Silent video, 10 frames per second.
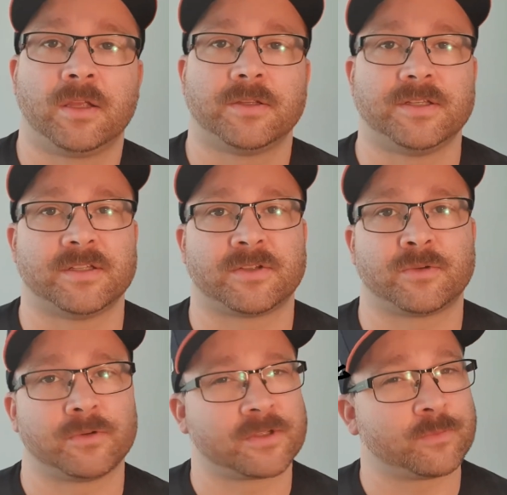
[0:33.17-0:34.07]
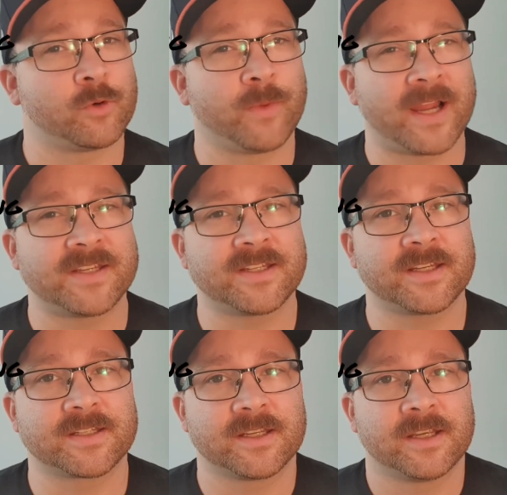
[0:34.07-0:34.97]
These are sort of small
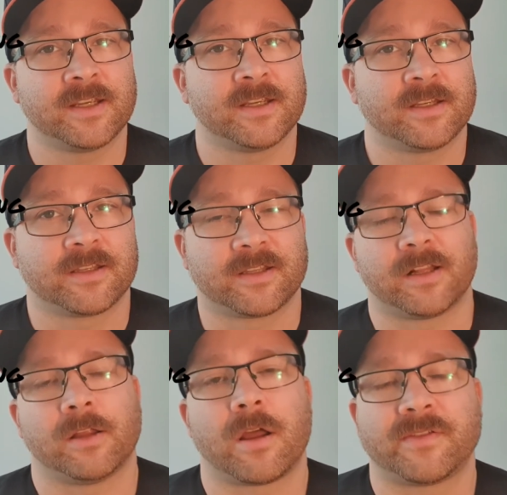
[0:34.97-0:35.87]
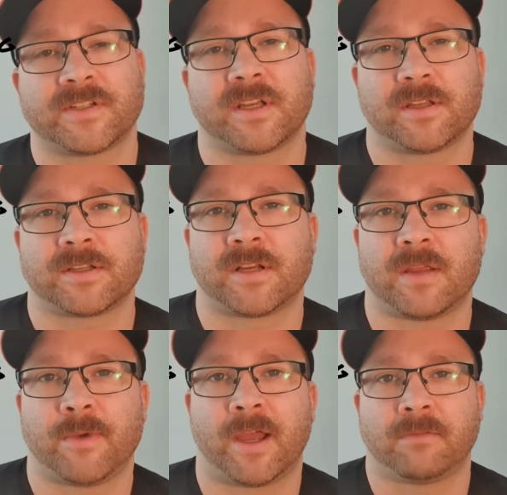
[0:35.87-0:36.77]
basics that a lot of sellers on
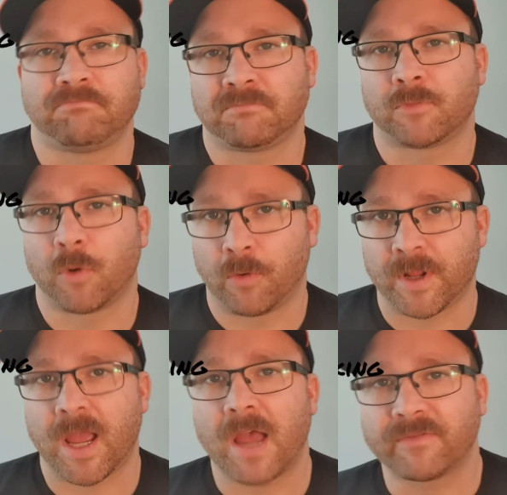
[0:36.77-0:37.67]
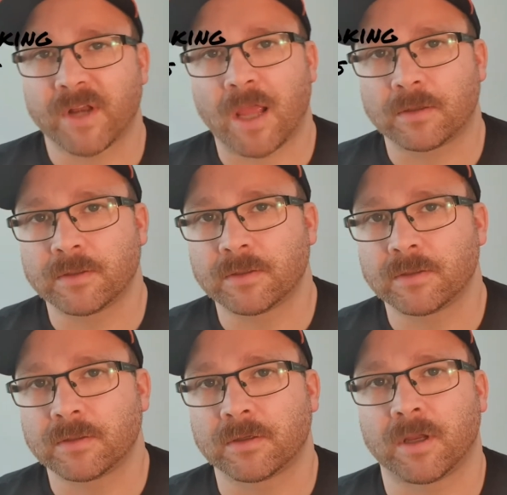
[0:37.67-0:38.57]
eBay already have nailed,
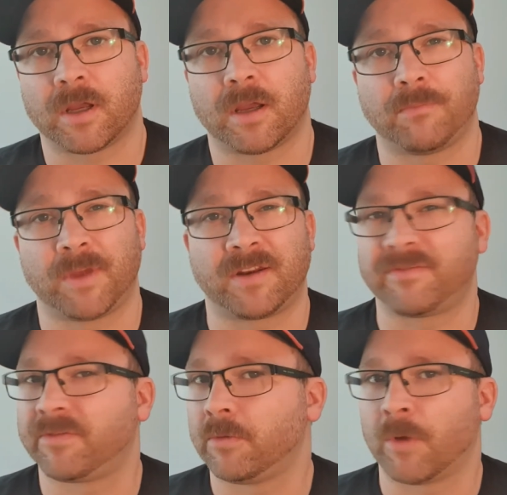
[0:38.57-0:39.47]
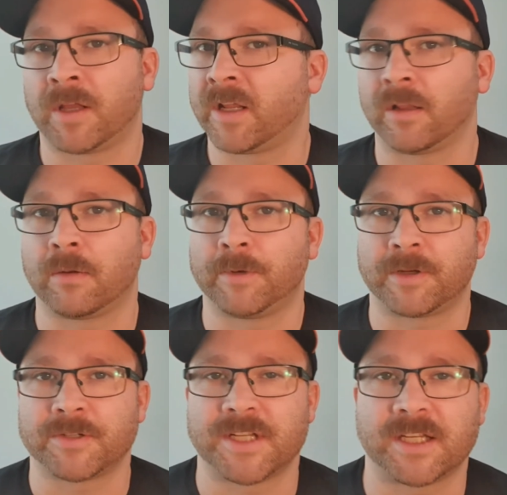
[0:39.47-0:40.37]
and a few might need a little bit of
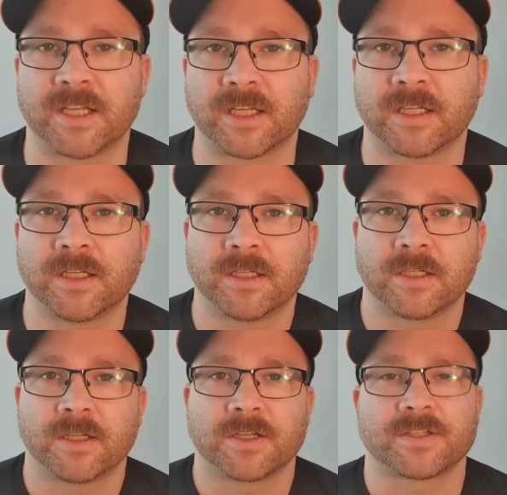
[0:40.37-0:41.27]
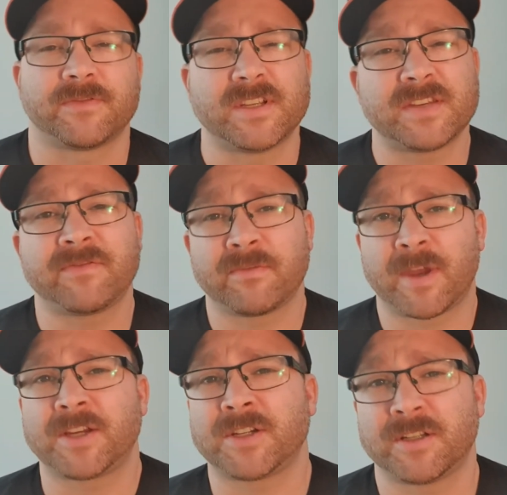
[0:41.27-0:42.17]
critiquing. So if
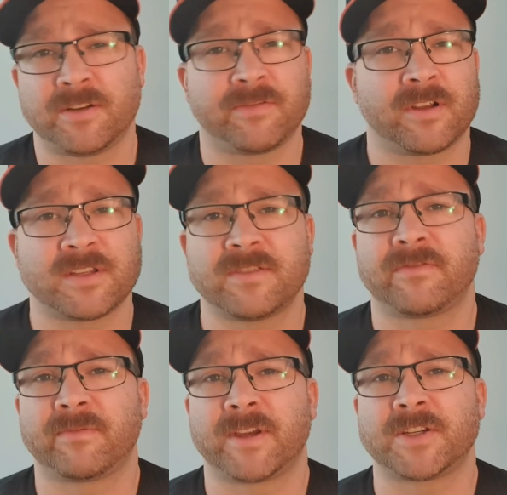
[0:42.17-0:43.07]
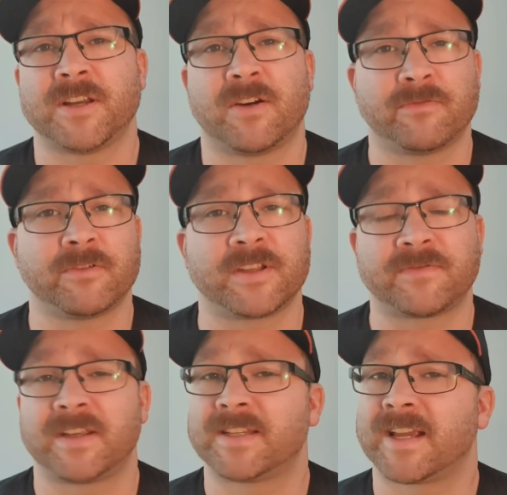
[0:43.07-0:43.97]
you find this information helpful, that's
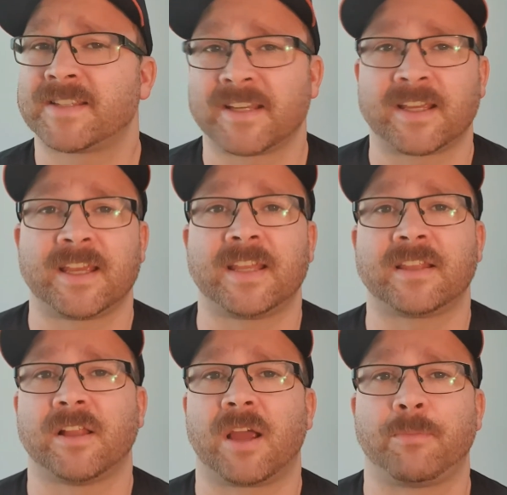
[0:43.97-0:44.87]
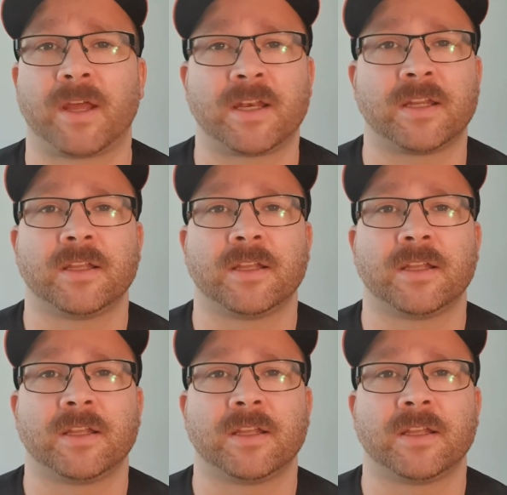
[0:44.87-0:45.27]
fantastic. Hit the like button.